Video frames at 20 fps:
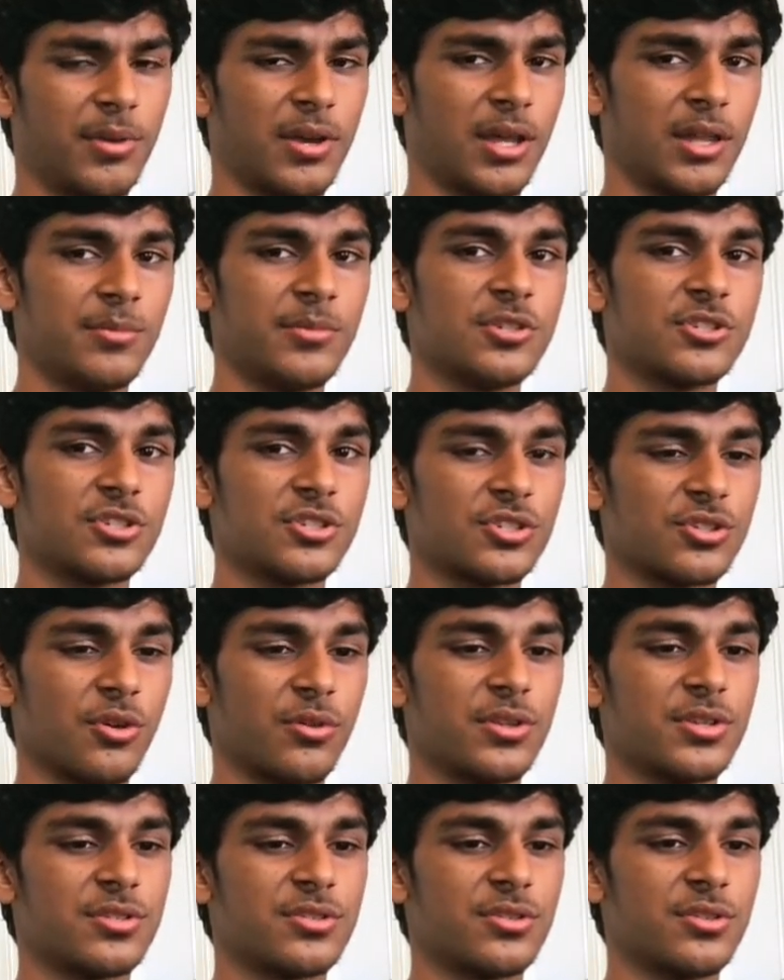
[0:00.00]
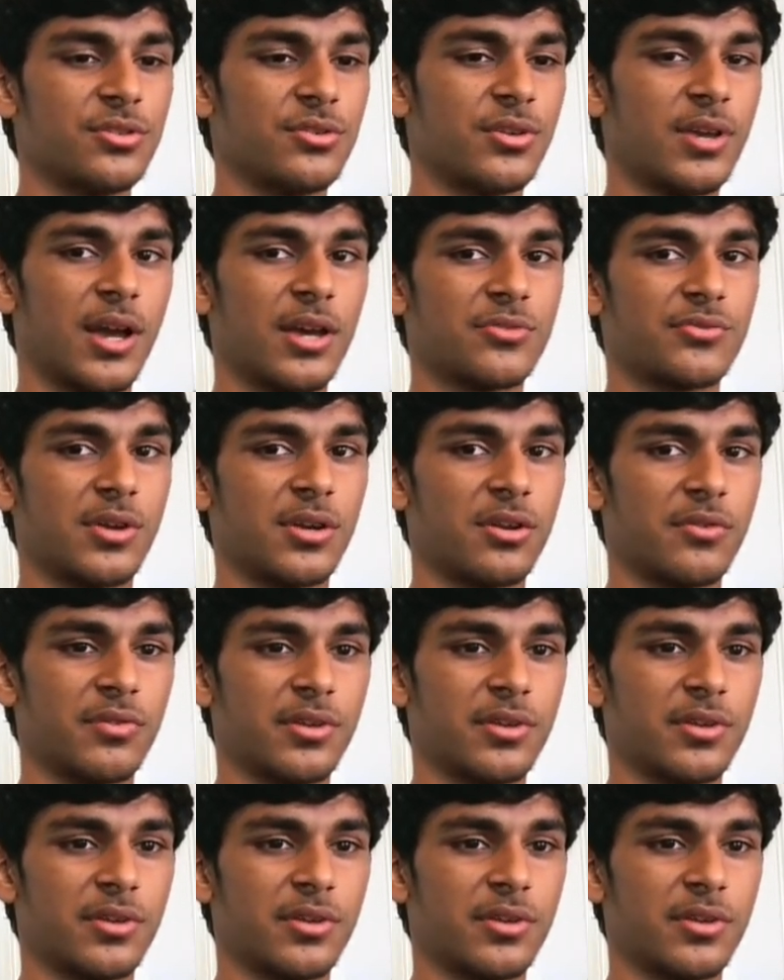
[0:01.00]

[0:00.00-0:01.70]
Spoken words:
But yeah, let me just show this to you guys right over